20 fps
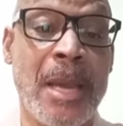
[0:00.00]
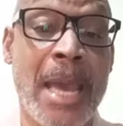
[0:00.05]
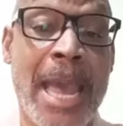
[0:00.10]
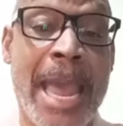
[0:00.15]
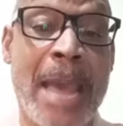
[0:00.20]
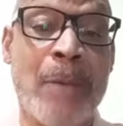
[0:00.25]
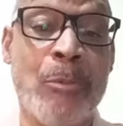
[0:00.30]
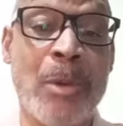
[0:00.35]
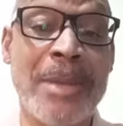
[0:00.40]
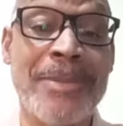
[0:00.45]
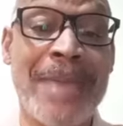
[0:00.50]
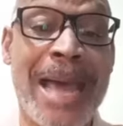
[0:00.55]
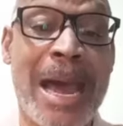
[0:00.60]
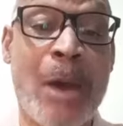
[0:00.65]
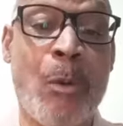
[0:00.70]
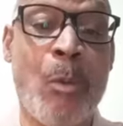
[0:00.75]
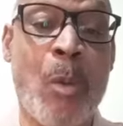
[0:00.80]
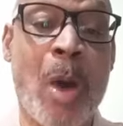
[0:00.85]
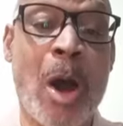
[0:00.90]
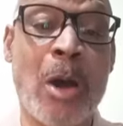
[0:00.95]
And when
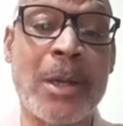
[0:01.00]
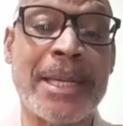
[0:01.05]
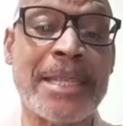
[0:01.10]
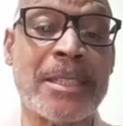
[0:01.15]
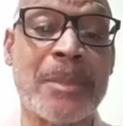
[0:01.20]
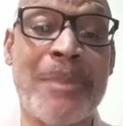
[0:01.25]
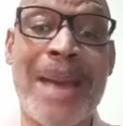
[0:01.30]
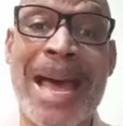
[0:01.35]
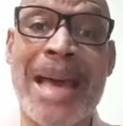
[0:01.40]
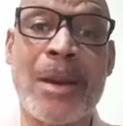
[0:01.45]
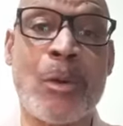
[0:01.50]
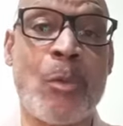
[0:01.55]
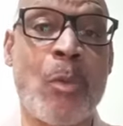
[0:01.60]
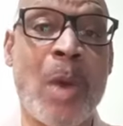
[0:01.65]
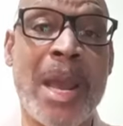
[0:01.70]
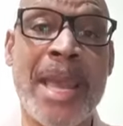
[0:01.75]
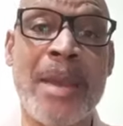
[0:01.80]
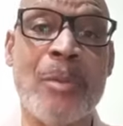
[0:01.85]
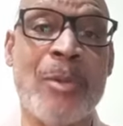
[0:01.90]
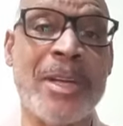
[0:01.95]
thou walkest by the
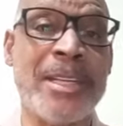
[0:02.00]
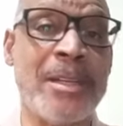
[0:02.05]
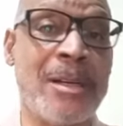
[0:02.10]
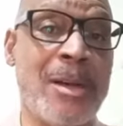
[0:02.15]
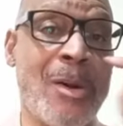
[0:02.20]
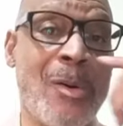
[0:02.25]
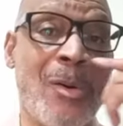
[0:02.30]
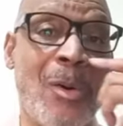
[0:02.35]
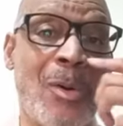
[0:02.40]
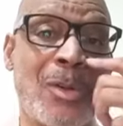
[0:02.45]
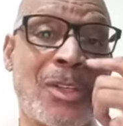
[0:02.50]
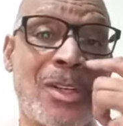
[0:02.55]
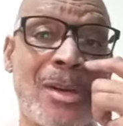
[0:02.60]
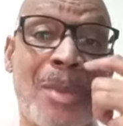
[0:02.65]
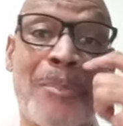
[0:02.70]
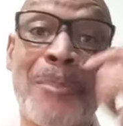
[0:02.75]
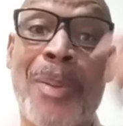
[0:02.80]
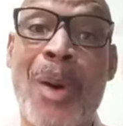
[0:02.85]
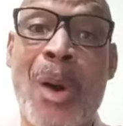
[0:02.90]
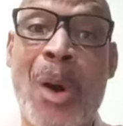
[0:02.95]
way, when you go to
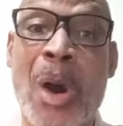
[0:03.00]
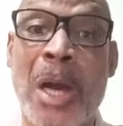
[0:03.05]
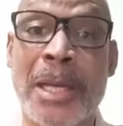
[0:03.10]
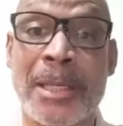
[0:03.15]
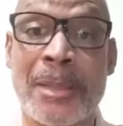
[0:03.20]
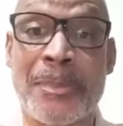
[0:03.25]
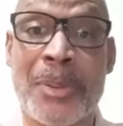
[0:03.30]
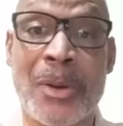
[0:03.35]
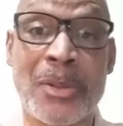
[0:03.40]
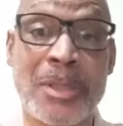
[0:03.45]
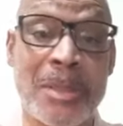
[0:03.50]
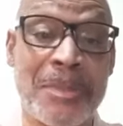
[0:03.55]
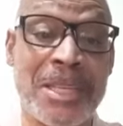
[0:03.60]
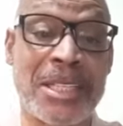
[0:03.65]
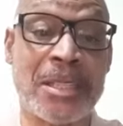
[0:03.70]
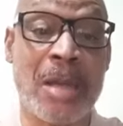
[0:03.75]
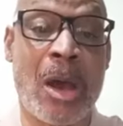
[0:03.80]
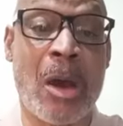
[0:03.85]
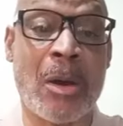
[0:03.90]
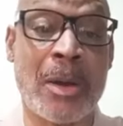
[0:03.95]
the park, you're supposed to be
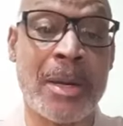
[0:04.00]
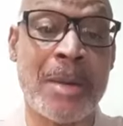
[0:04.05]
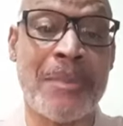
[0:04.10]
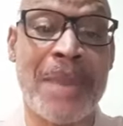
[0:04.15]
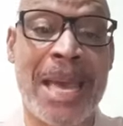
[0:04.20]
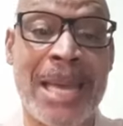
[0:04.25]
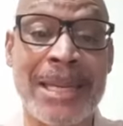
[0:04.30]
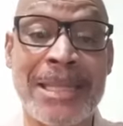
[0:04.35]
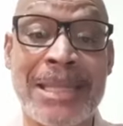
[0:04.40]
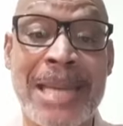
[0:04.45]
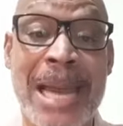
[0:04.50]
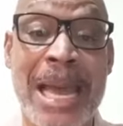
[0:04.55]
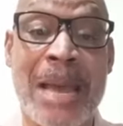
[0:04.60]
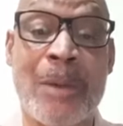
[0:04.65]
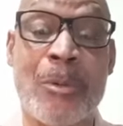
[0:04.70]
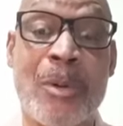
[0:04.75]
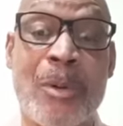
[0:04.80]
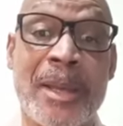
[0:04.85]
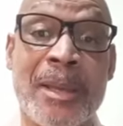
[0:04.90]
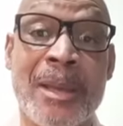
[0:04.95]
talking about
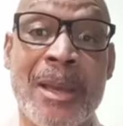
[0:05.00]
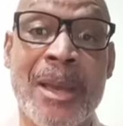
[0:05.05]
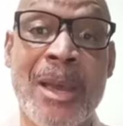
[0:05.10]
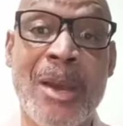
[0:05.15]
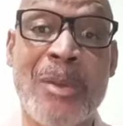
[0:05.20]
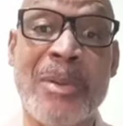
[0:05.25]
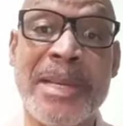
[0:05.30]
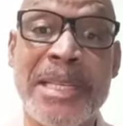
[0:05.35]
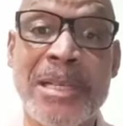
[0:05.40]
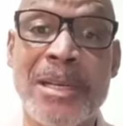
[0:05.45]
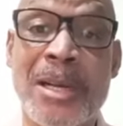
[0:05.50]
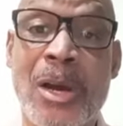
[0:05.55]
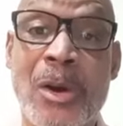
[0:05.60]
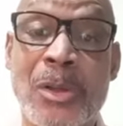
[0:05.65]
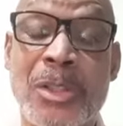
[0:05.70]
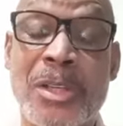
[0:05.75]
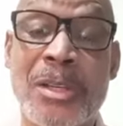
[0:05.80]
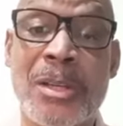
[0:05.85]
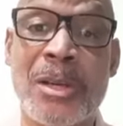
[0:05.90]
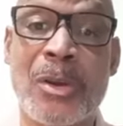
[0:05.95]
Yahweh. When you
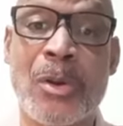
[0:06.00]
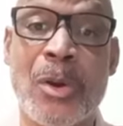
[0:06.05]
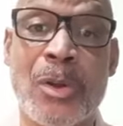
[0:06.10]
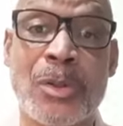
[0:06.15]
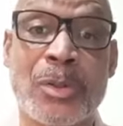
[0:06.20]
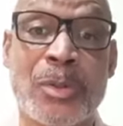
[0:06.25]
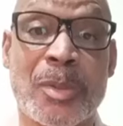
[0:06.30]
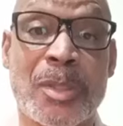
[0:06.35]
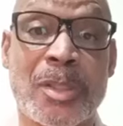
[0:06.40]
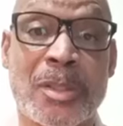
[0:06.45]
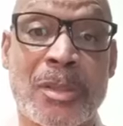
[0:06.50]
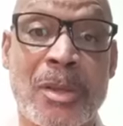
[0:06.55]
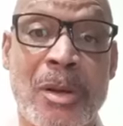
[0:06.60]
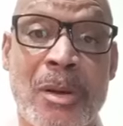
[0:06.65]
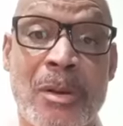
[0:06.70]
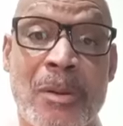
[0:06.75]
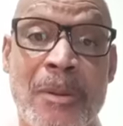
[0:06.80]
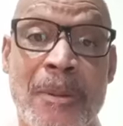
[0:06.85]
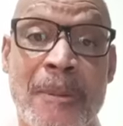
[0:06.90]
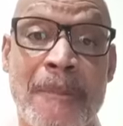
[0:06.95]
go to the grocery
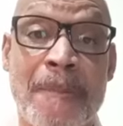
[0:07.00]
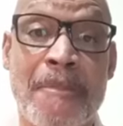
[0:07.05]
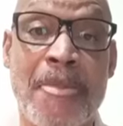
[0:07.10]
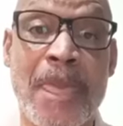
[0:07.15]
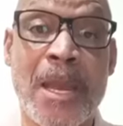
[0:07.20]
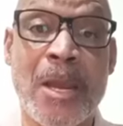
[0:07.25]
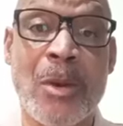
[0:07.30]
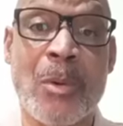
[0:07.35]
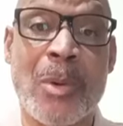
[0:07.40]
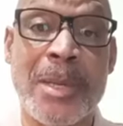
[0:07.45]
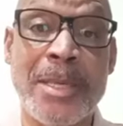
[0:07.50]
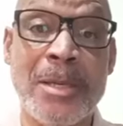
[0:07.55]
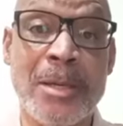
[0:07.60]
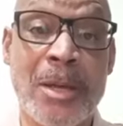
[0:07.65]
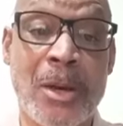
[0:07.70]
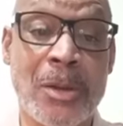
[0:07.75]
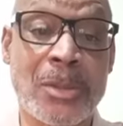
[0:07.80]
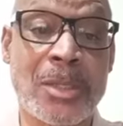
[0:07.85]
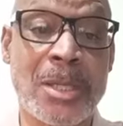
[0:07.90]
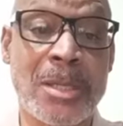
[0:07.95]
store, when you
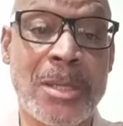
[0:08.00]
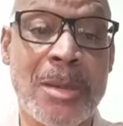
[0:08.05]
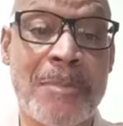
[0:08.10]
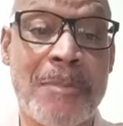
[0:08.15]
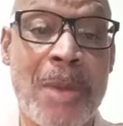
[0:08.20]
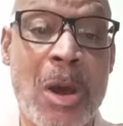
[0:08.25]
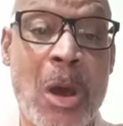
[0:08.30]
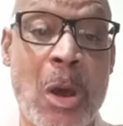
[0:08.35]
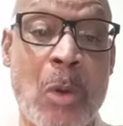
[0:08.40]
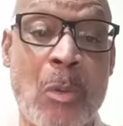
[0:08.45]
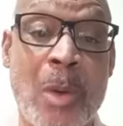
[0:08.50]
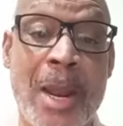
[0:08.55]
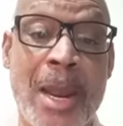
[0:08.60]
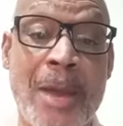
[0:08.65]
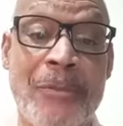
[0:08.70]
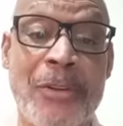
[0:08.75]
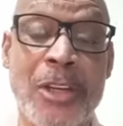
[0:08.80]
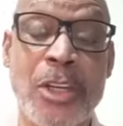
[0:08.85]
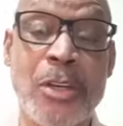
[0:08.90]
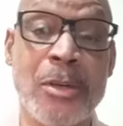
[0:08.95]
go to the mall,
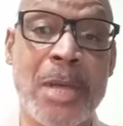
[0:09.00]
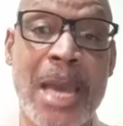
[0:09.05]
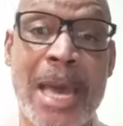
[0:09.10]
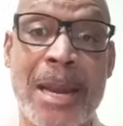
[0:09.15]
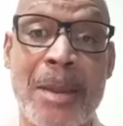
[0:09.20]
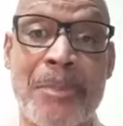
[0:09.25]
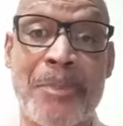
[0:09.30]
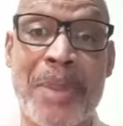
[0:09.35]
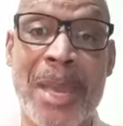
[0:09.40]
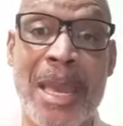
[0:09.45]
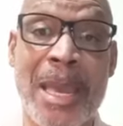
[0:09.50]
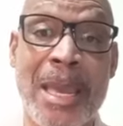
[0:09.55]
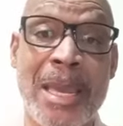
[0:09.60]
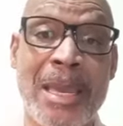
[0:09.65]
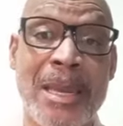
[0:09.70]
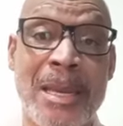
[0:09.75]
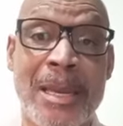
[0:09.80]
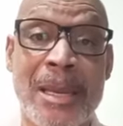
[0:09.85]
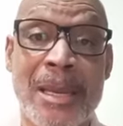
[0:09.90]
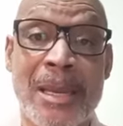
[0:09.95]
wherever you got to
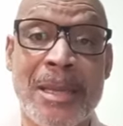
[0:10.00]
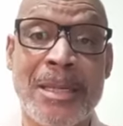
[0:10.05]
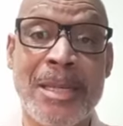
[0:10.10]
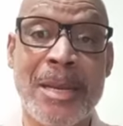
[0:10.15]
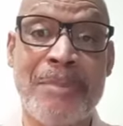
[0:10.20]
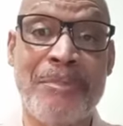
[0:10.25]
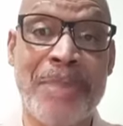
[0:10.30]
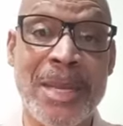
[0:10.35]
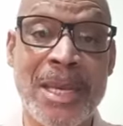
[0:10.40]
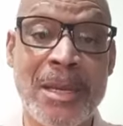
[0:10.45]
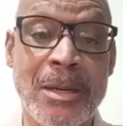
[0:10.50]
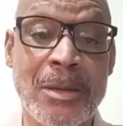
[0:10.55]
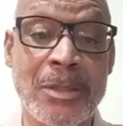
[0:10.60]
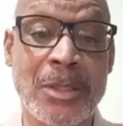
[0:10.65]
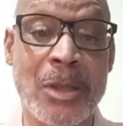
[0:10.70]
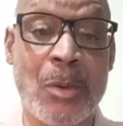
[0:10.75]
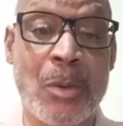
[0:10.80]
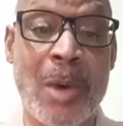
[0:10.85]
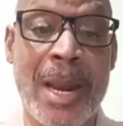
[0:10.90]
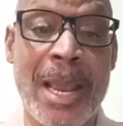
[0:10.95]
pay your
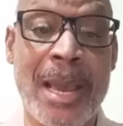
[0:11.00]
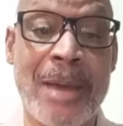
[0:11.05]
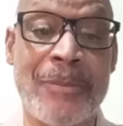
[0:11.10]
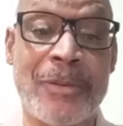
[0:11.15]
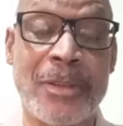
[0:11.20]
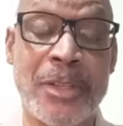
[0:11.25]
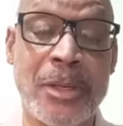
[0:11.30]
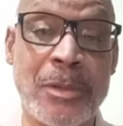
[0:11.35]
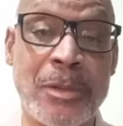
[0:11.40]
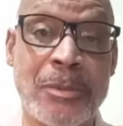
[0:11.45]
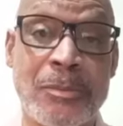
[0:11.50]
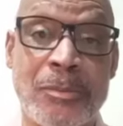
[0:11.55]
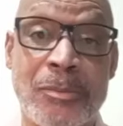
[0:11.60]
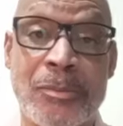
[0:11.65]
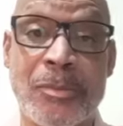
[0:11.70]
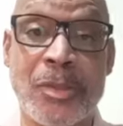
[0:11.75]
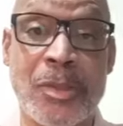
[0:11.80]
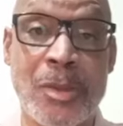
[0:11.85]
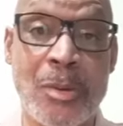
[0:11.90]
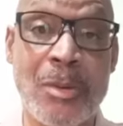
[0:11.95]
bills or whatever, you
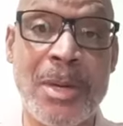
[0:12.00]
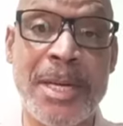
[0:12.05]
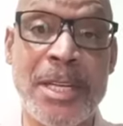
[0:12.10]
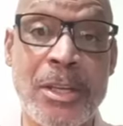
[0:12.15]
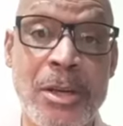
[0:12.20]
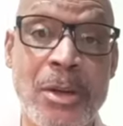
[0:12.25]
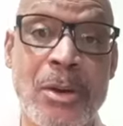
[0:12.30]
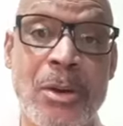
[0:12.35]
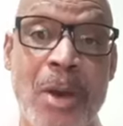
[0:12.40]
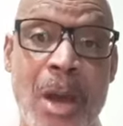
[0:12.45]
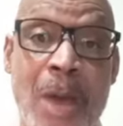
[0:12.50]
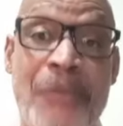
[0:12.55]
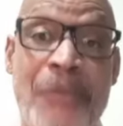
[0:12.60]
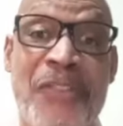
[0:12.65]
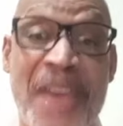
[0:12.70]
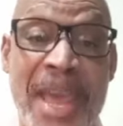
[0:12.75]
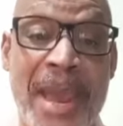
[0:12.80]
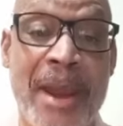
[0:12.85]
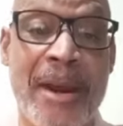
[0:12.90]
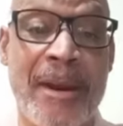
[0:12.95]
doing your
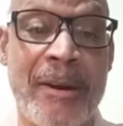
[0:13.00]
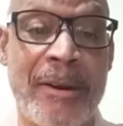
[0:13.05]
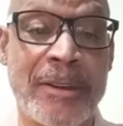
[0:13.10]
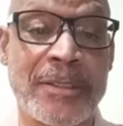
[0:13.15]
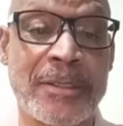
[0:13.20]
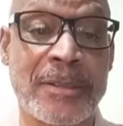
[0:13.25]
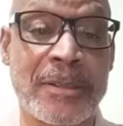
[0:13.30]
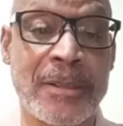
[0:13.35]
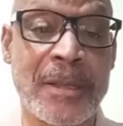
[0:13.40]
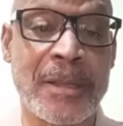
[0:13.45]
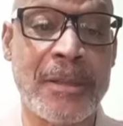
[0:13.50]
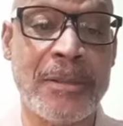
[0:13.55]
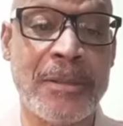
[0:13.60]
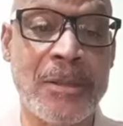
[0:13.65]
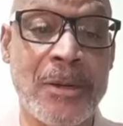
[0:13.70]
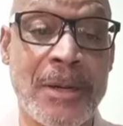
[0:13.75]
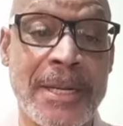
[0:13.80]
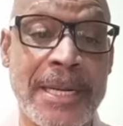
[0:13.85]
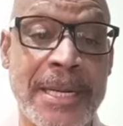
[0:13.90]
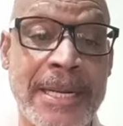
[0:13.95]
affairs
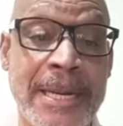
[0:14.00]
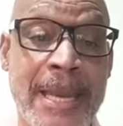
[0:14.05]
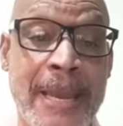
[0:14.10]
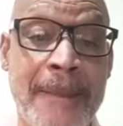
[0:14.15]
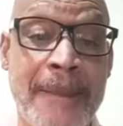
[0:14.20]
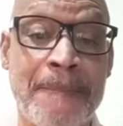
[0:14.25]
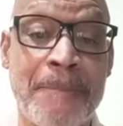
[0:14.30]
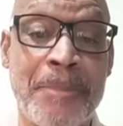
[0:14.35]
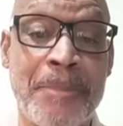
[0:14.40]
during the day.